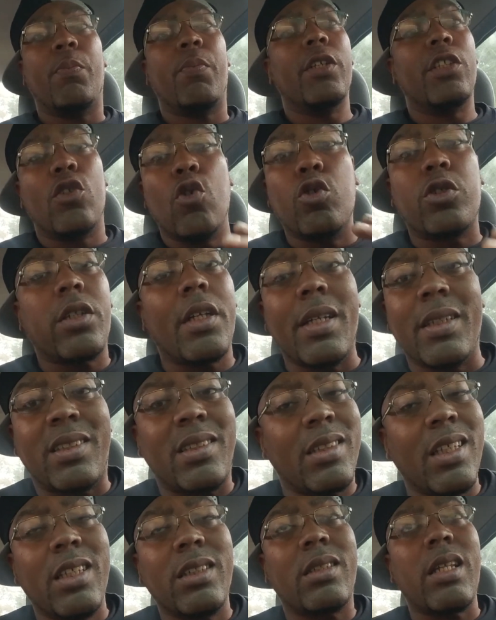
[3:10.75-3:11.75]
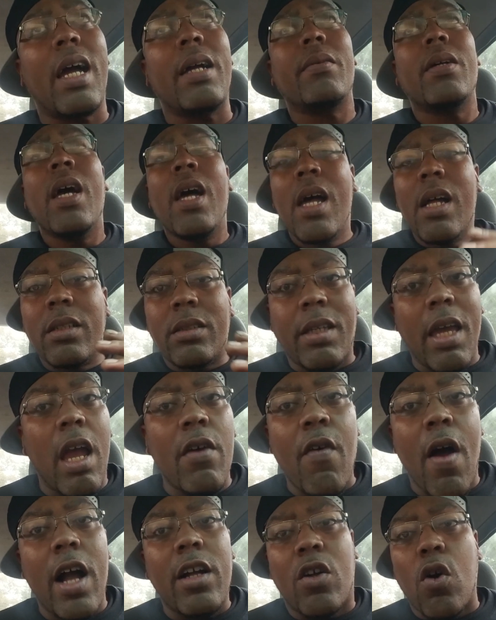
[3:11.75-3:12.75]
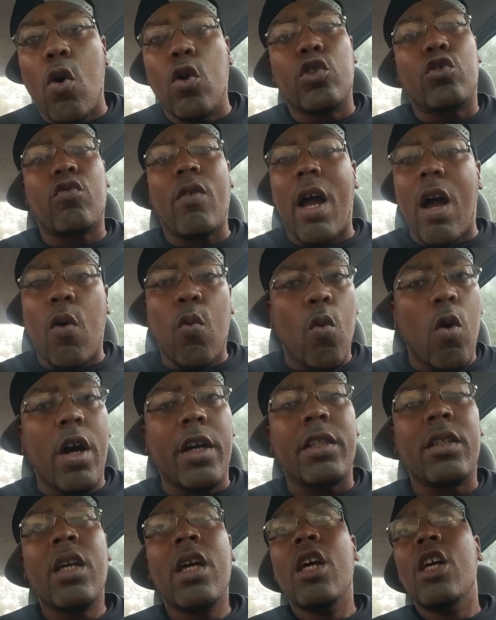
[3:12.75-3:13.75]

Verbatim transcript: But usually it seems like Tay Roc goes round one,